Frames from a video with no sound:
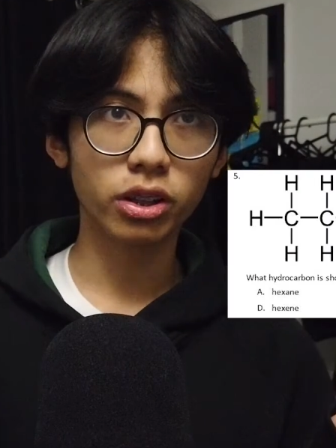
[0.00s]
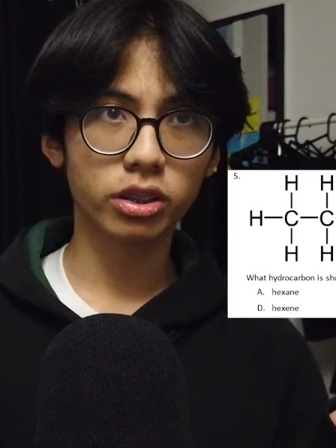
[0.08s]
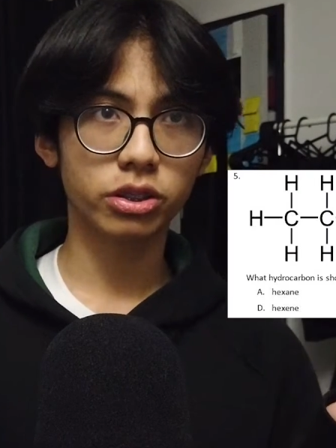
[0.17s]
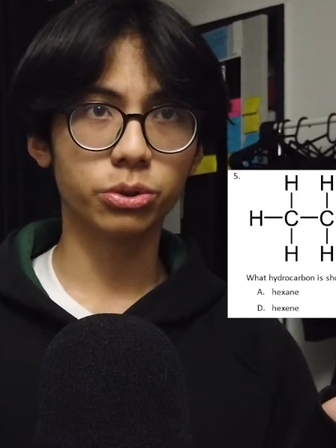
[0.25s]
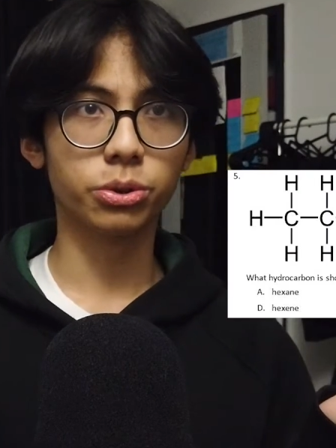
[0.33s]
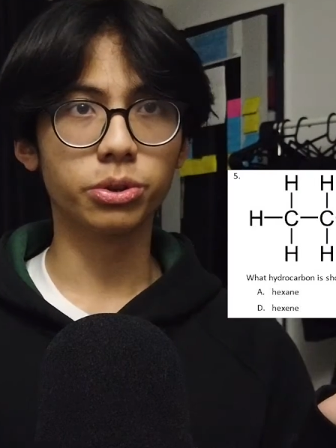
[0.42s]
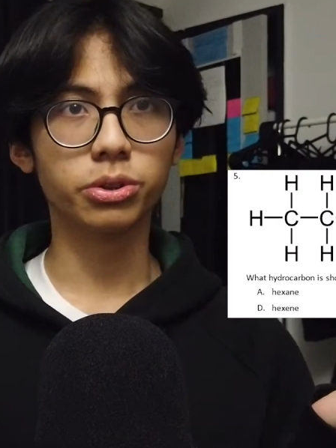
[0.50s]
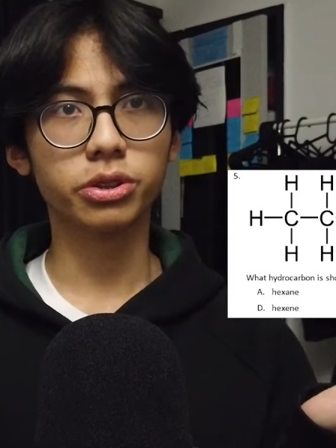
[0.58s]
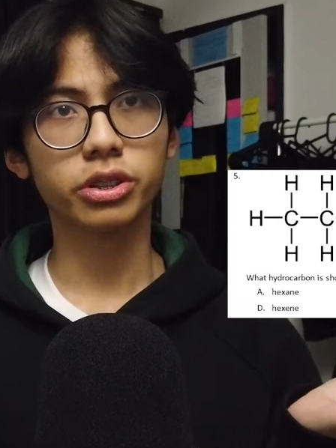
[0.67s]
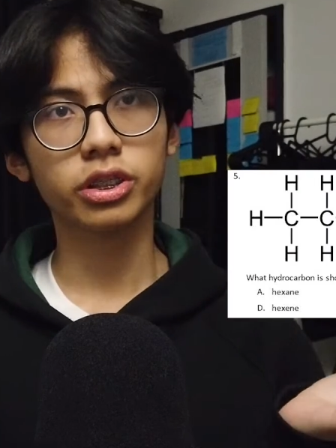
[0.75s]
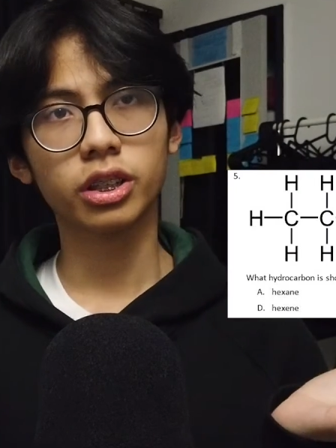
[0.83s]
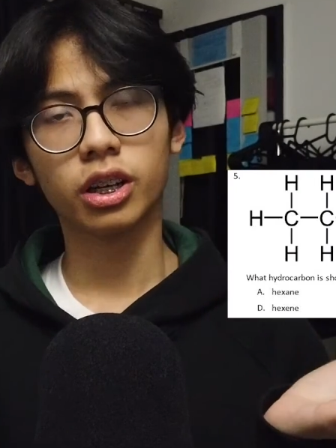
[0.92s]

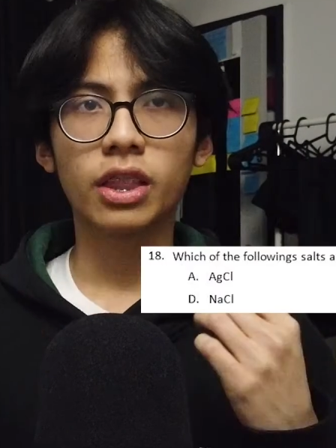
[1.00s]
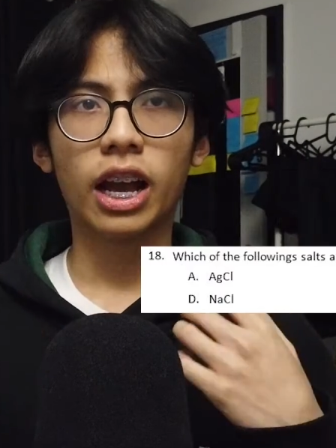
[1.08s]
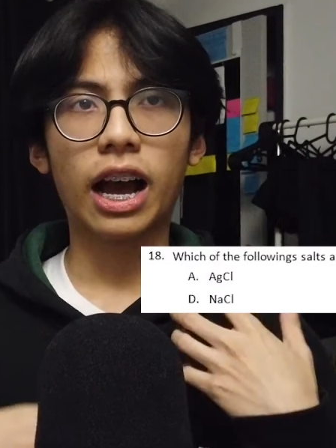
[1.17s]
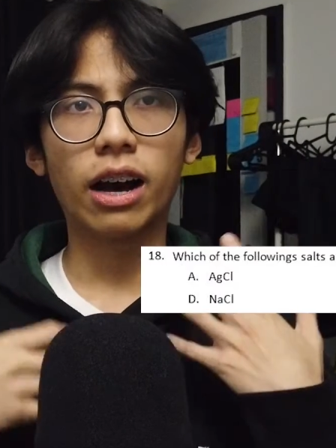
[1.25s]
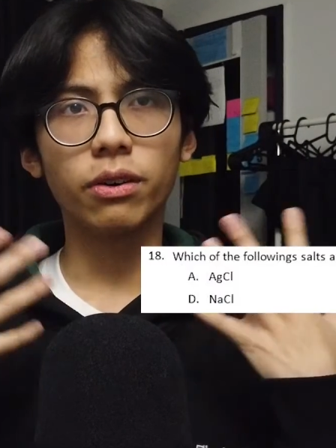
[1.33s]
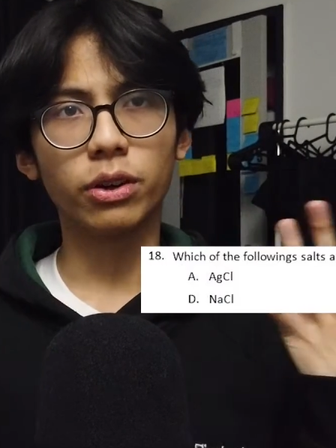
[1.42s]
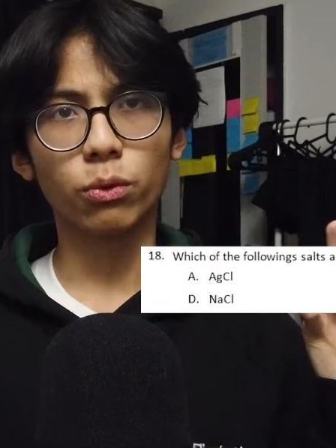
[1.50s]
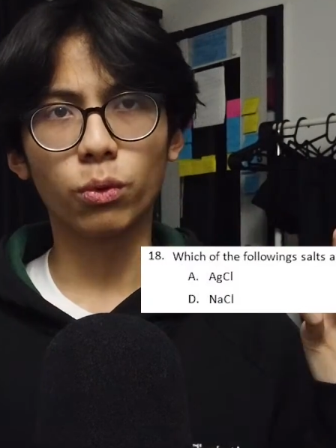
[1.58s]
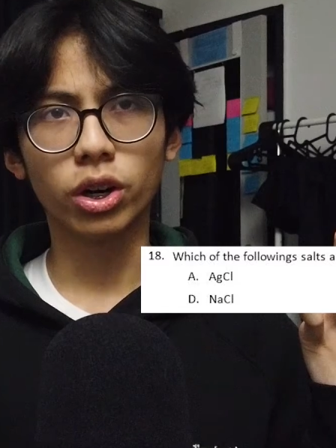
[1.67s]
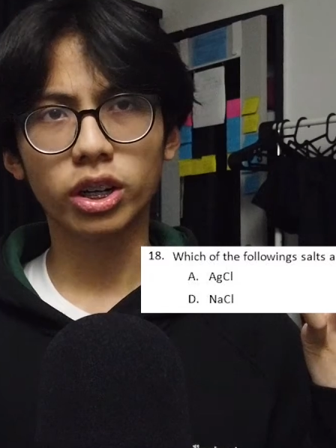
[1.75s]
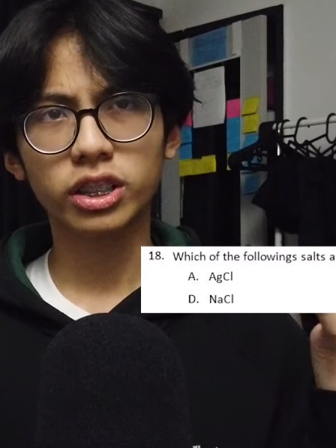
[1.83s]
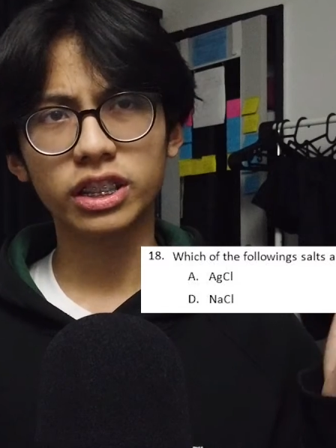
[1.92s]
molecules, how it
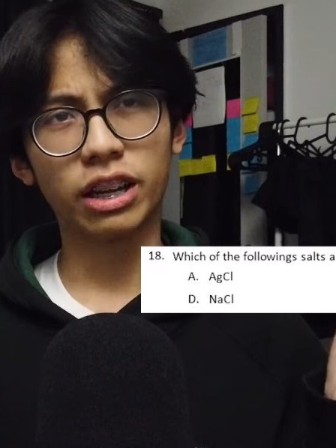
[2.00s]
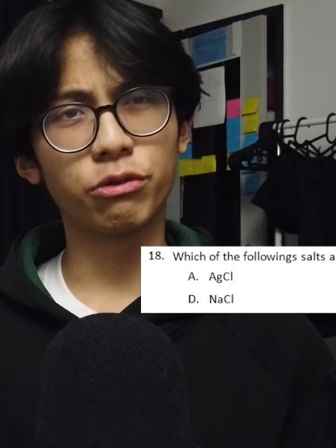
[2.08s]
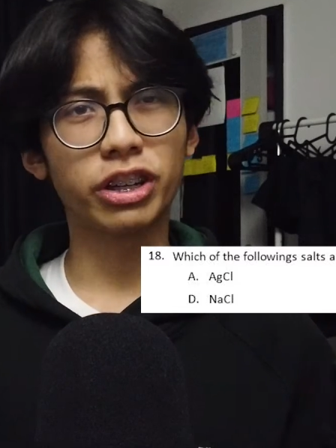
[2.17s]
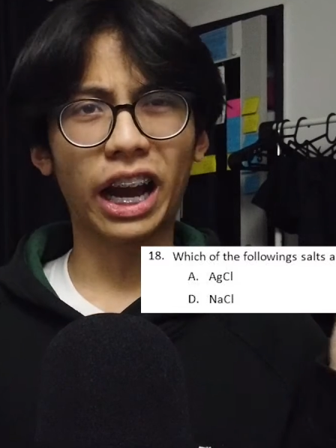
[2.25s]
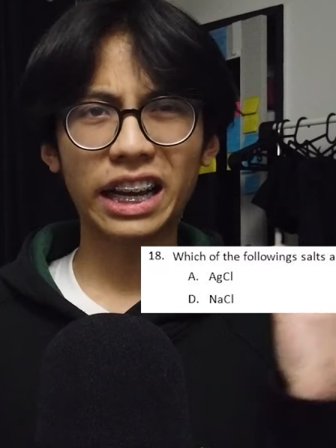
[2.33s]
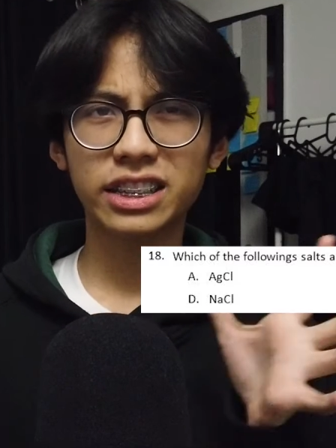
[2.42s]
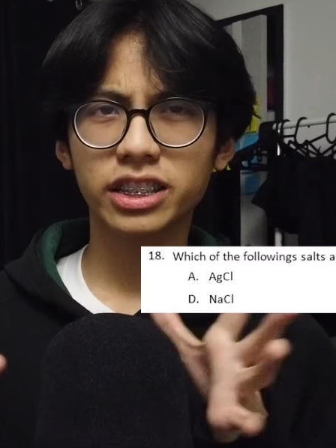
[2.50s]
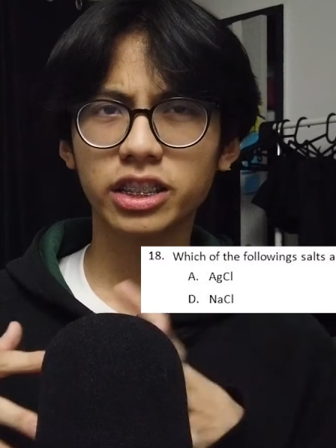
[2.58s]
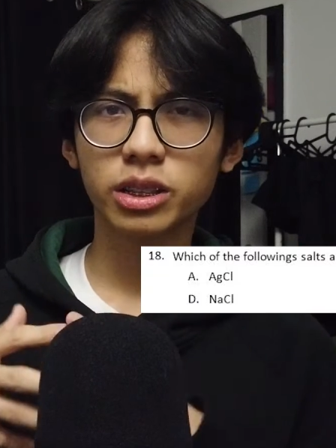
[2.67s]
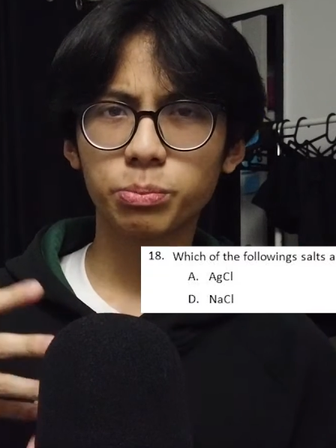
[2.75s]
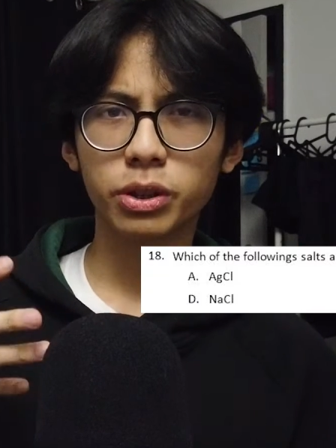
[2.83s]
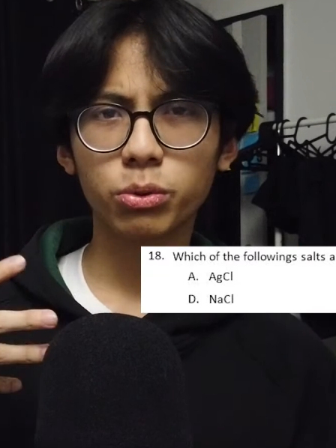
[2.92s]
works, and
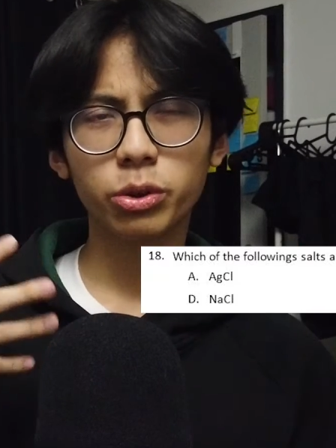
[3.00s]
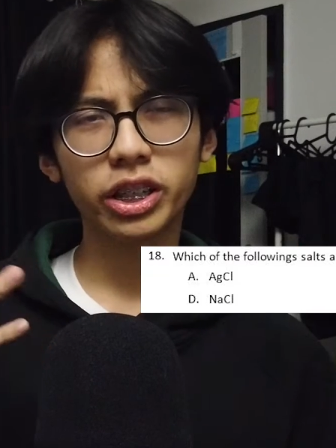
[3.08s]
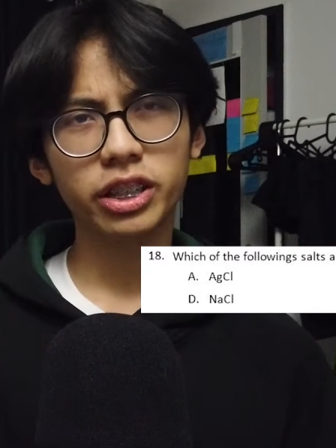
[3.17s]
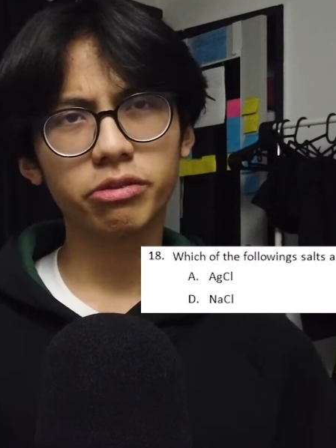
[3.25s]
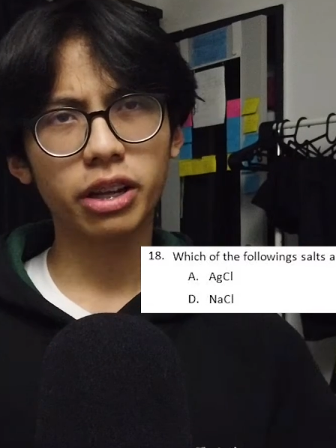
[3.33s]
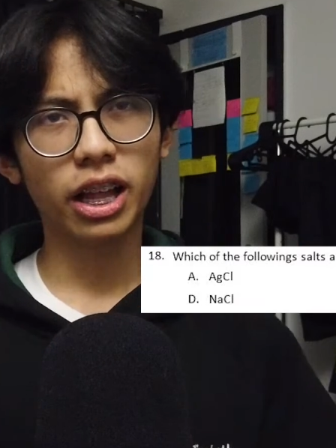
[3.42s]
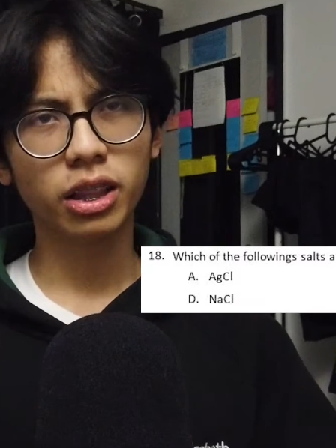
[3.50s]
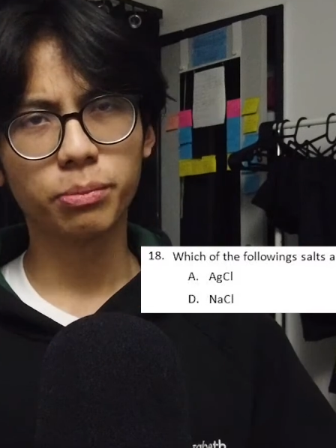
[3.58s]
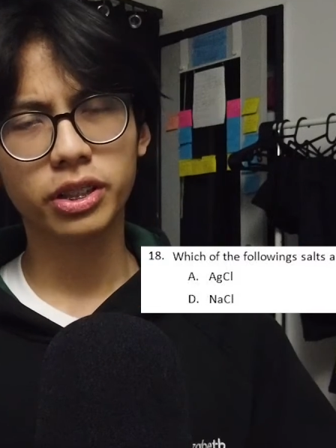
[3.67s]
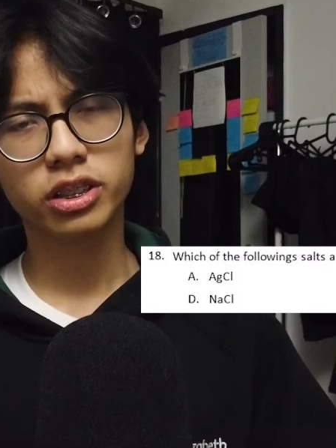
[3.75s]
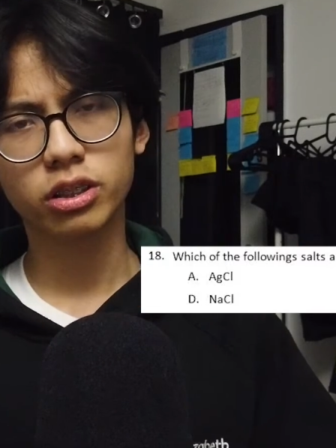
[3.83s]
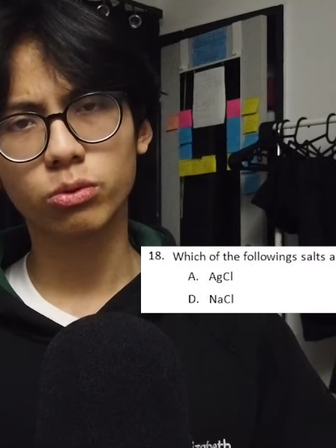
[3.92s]
reactions between
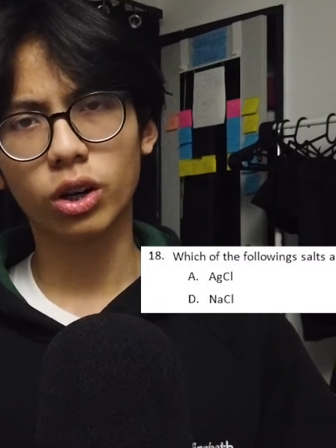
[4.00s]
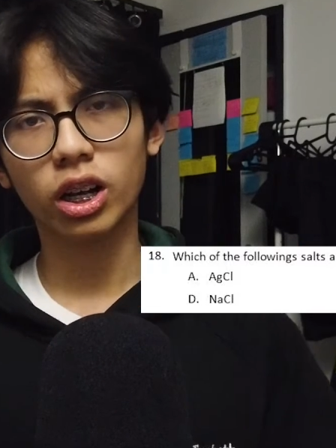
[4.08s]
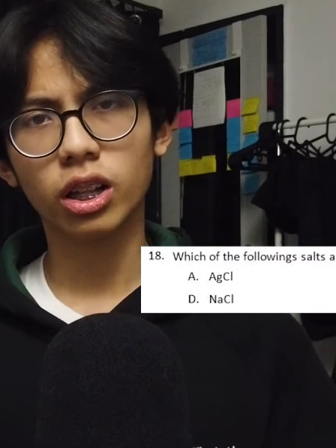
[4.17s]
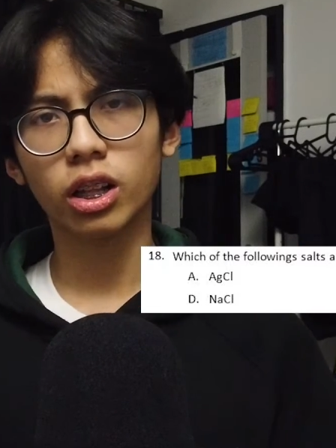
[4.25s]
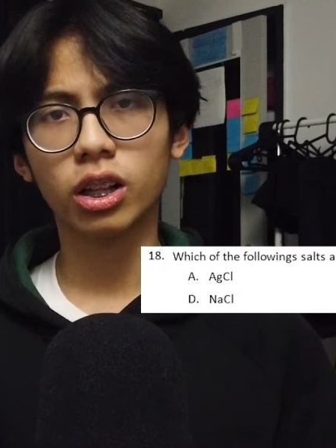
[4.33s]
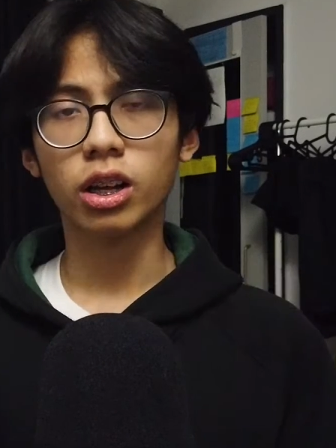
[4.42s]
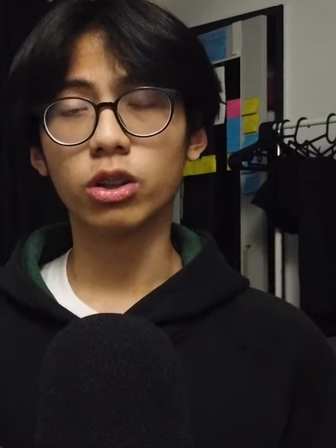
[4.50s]
elements as well.